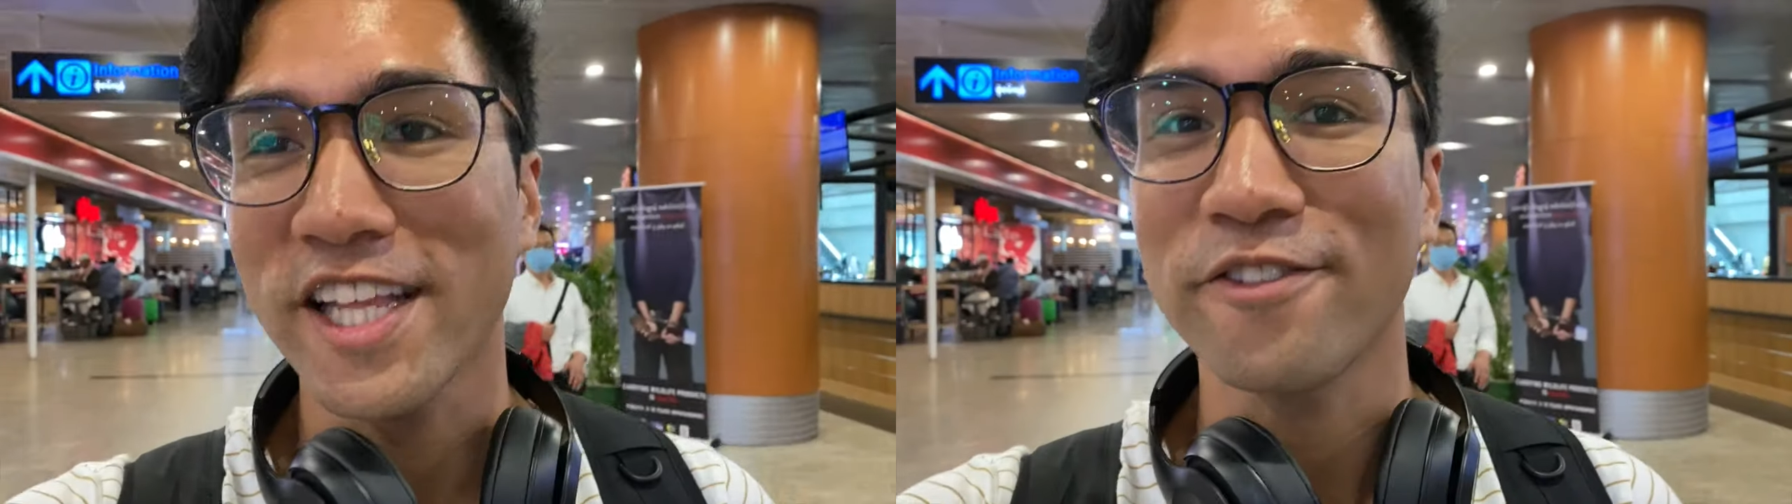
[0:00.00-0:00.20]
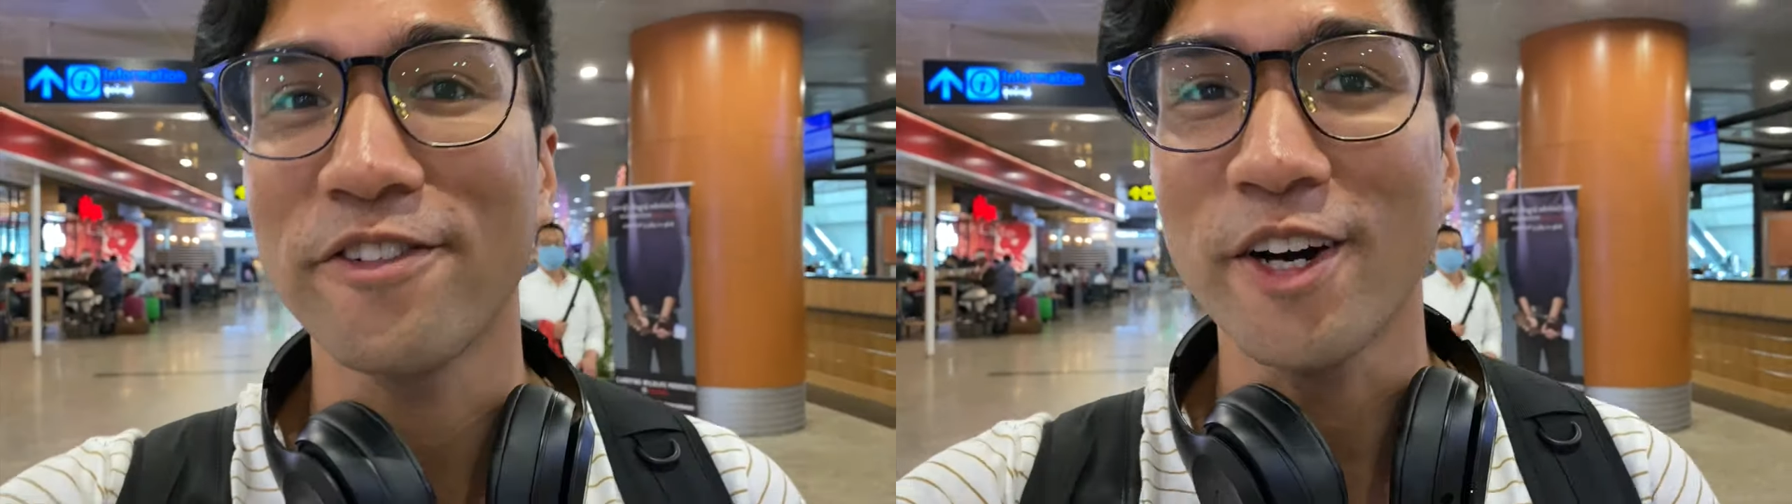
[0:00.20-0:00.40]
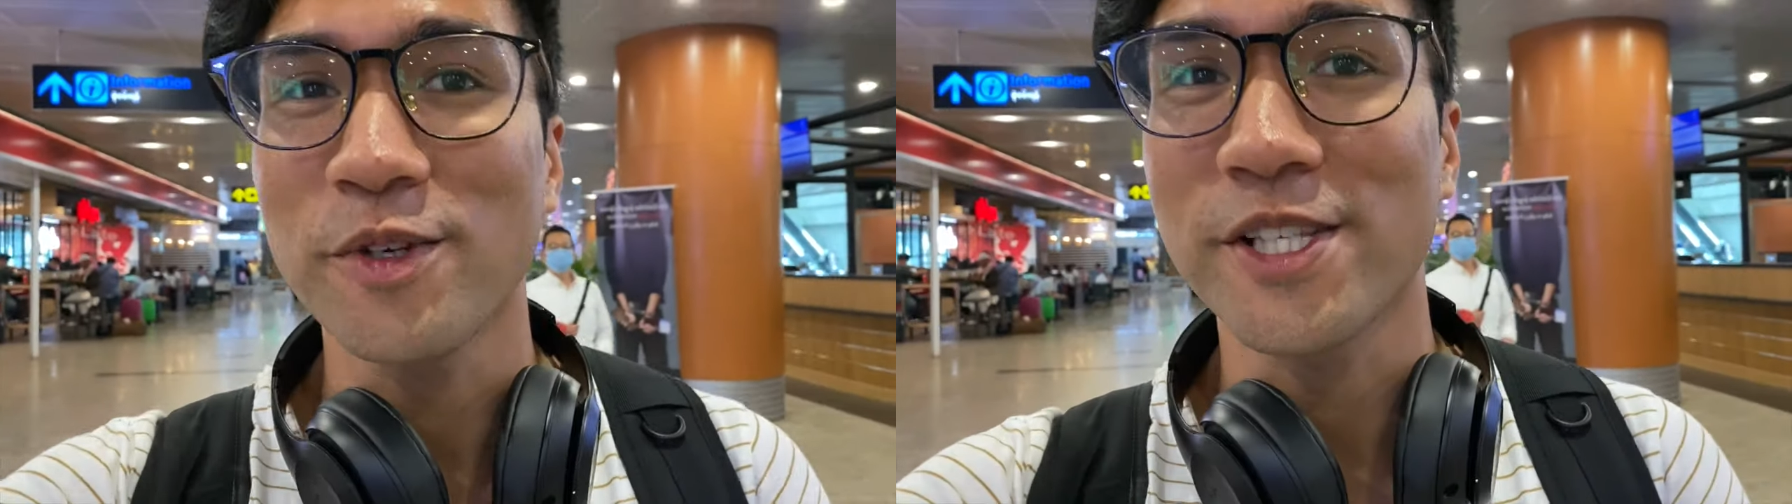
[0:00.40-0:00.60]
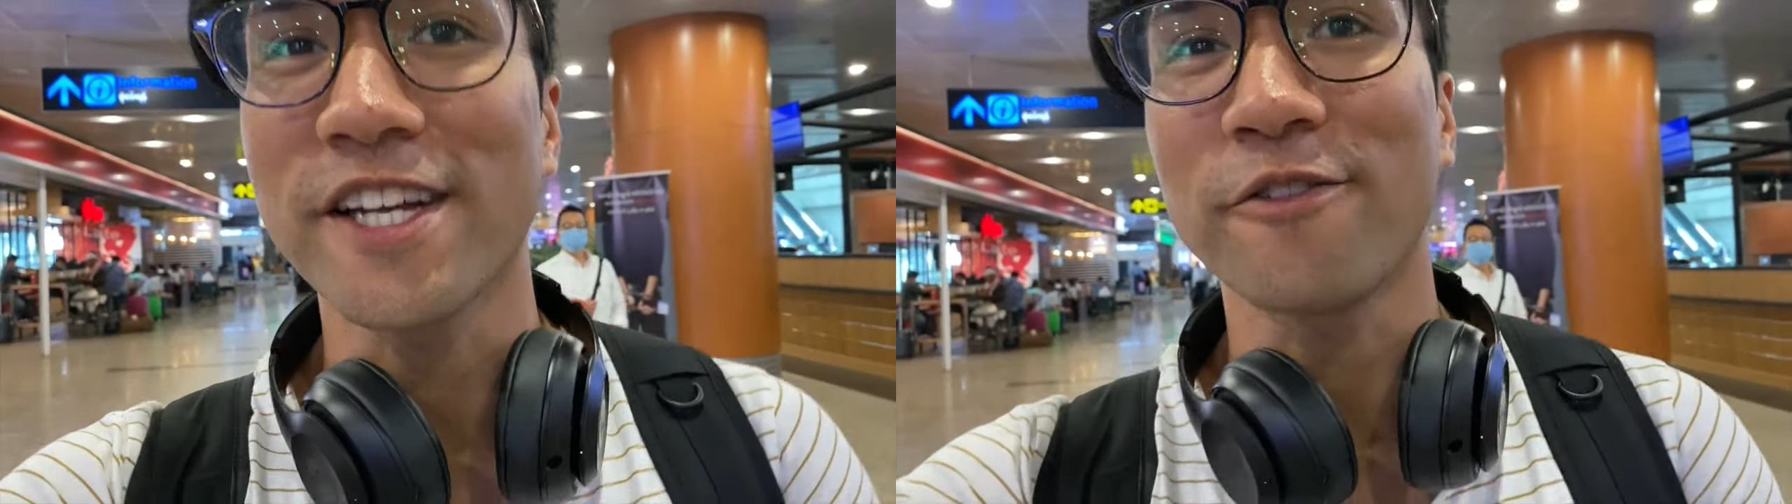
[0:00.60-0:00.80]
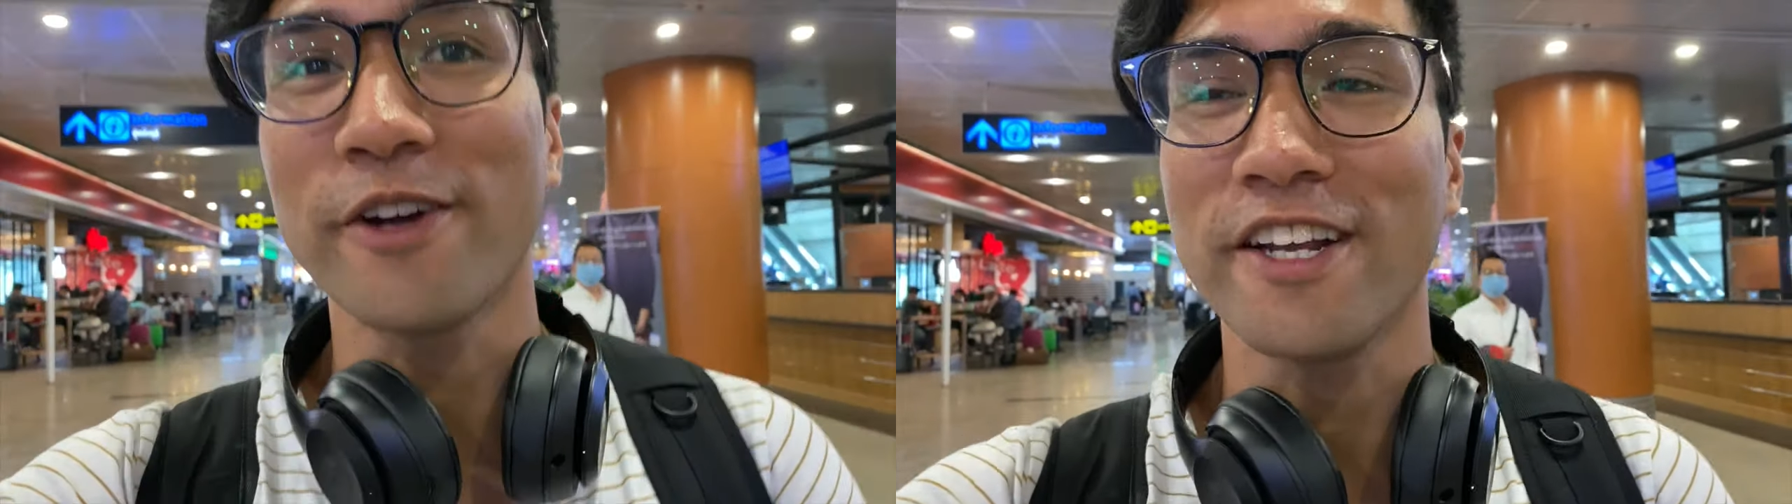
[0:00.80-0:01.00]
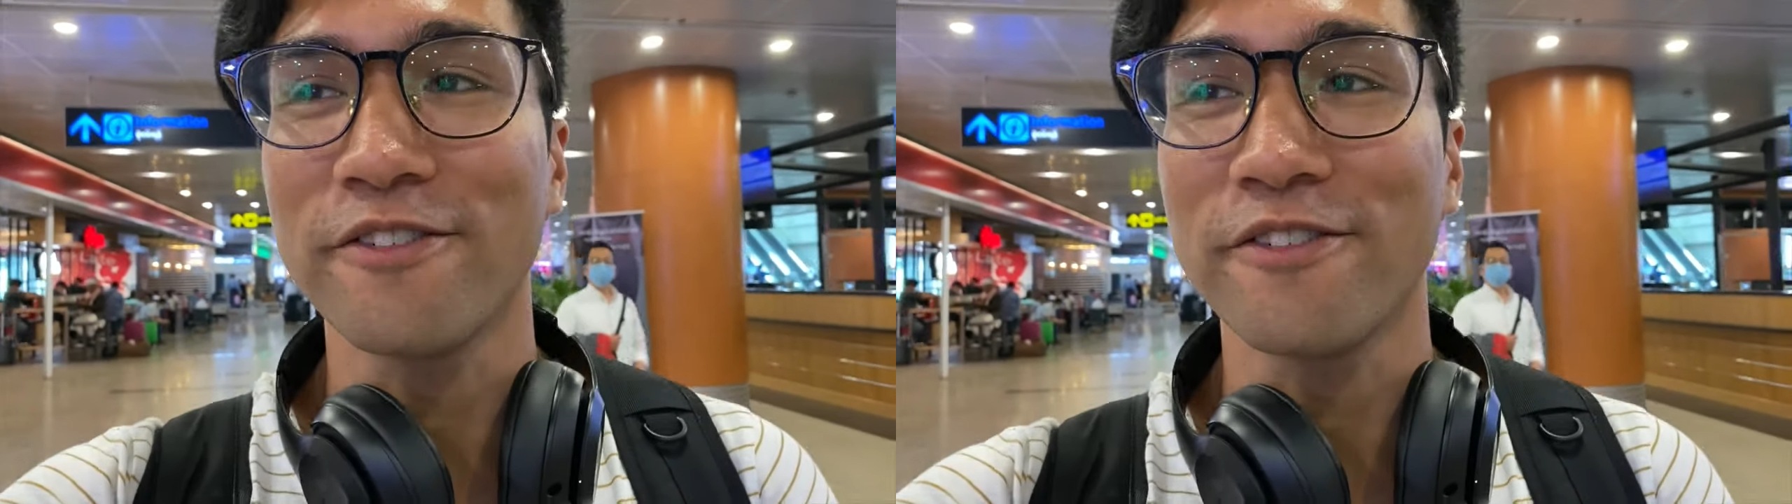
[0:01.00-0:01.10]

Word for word: like Fabio's not ready